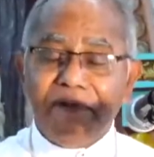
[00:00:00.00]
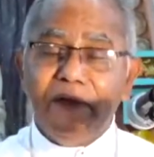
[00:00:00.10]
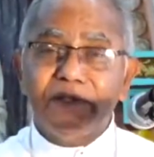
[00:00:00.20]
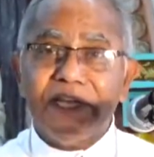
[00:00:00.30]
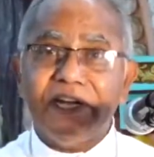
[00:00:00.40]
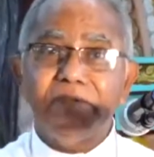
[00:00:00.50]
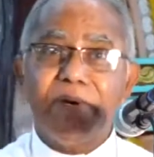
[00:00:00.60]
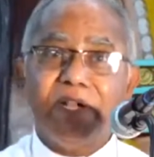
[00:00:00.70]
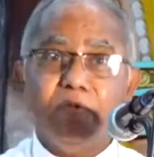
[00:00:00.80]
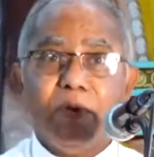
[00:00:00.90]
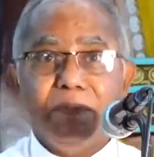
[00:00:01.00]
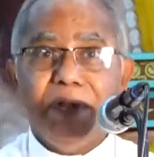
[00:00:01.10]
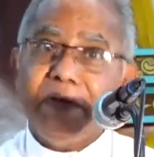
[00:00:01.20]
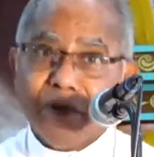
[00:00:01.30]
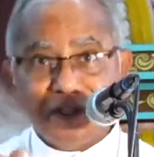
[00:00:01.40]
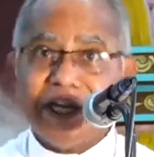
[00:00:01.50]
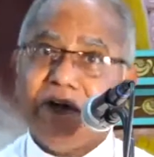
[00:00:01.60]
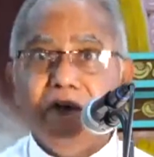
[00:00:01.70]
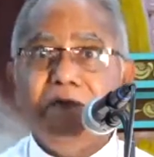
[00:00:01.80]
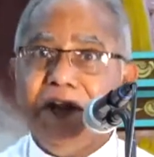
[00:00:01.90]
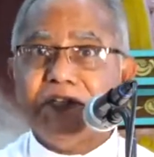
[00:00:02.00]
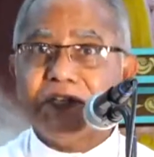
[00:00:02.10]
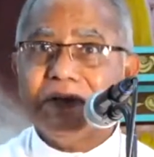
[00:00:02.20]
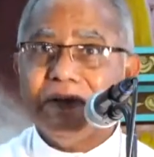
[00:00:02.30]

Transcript: 5 seconds, but as 1 minute, 1 second will finish.